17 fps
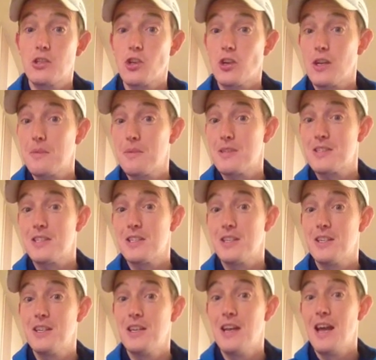John
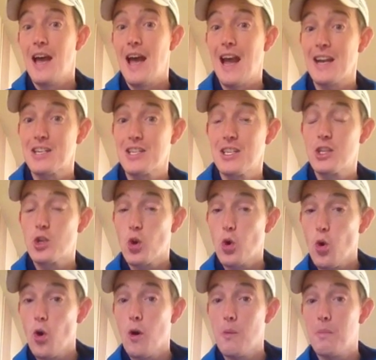Ibbotson actually
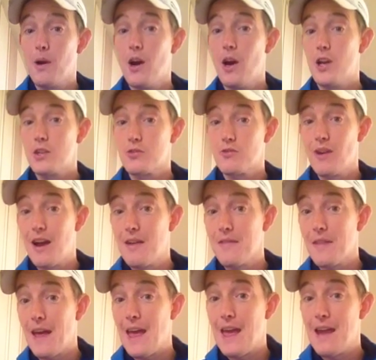caught a perch
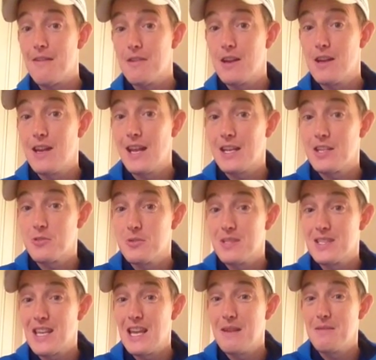around that area next to
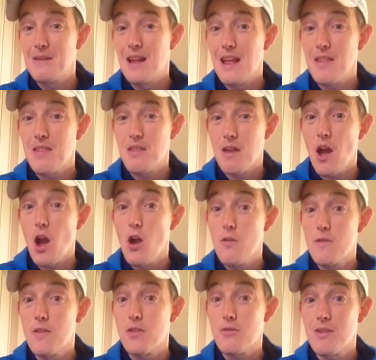his keep net,
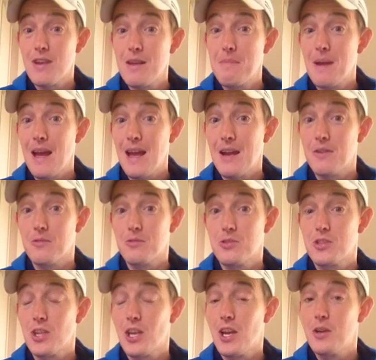over £3.
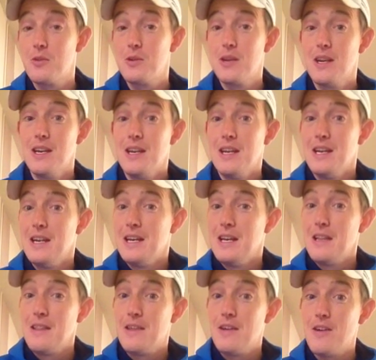So
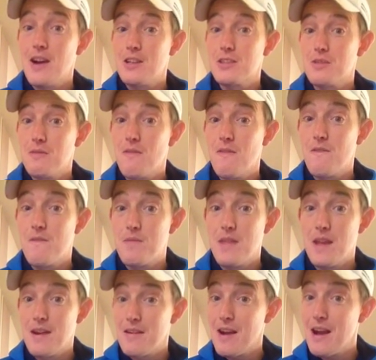
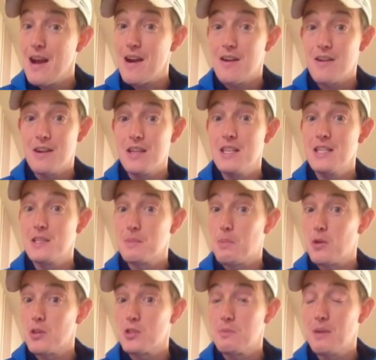there is a
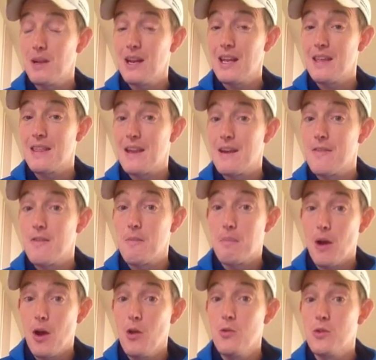possibility there of a
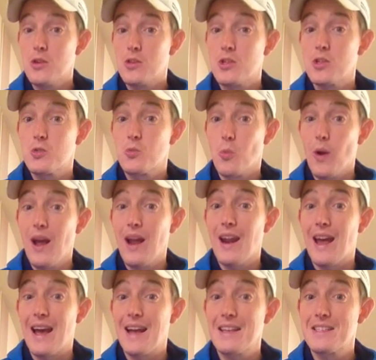bonus as well
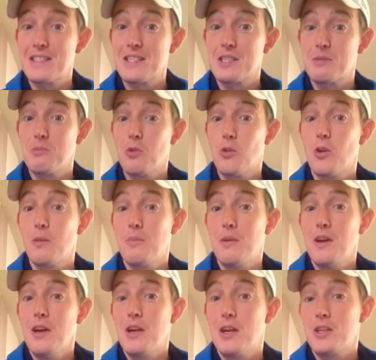as the smaller
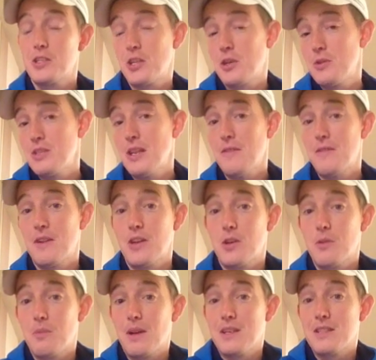perch, so it's definitely a
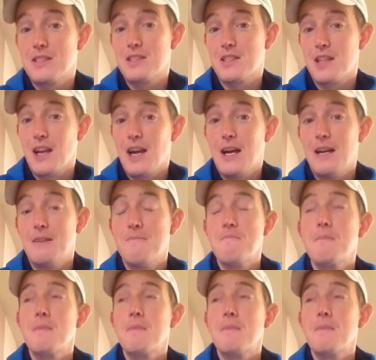good place to start.